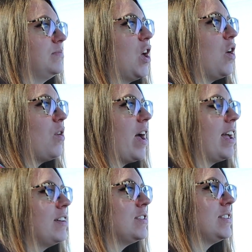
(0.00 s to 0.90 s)
No, I
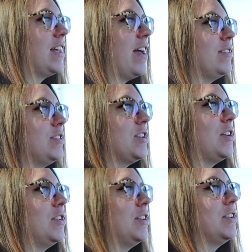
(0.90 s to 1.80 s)
have a
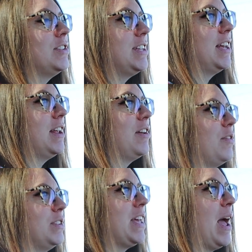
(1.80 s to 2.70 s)
general understanding of
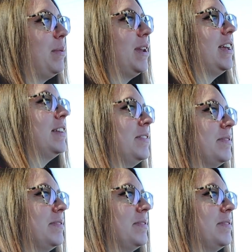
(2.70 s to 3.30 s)
what's happening.